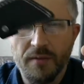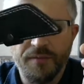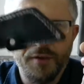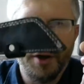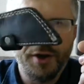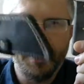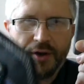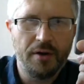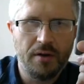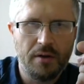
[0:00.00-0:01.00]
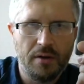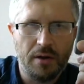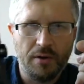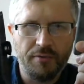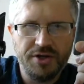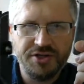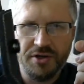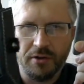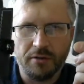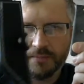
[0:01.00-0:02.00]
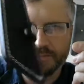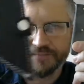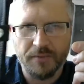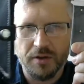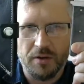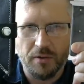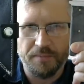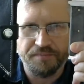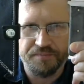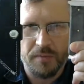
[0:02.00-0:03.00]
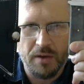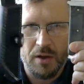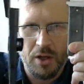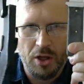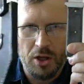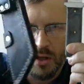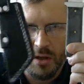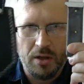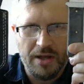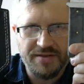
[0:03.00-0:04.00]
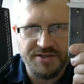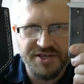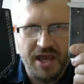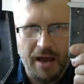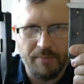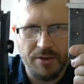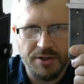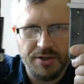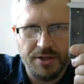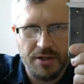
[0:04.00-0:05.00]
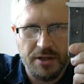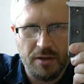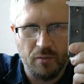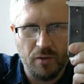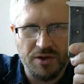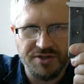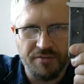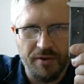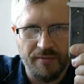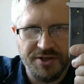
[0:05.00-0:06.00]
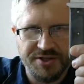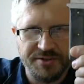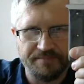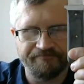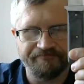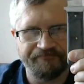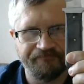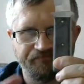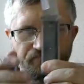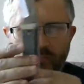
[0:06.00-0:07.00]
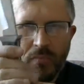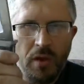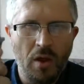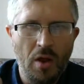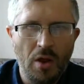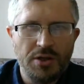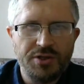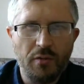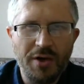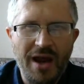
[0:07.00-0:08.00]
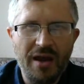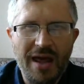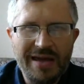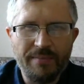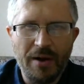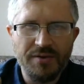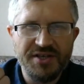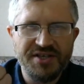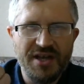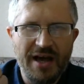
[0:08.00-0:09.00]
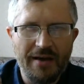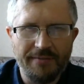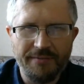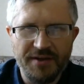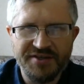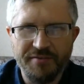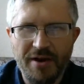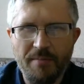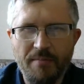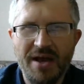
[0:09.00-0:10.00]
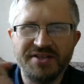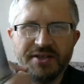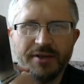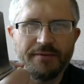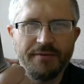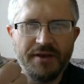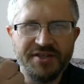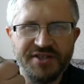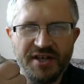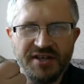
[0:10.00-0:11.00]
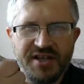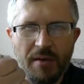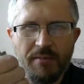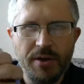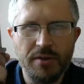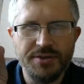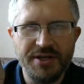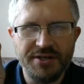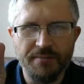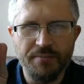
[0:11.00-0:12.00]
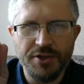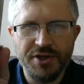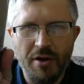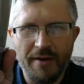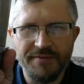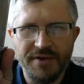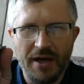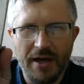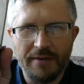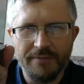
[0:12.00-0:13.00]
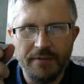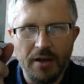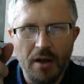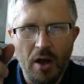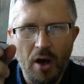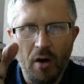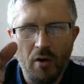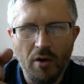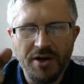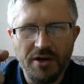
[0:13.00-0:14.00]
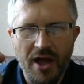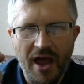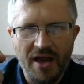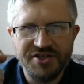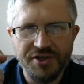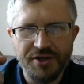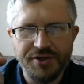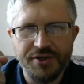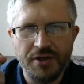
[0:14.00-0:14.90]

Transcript: the original, you know, leather scabbard with rivets. So what I like about this knife, it's really massive. It's, it can be used as a bushcraft knife or a little hatchet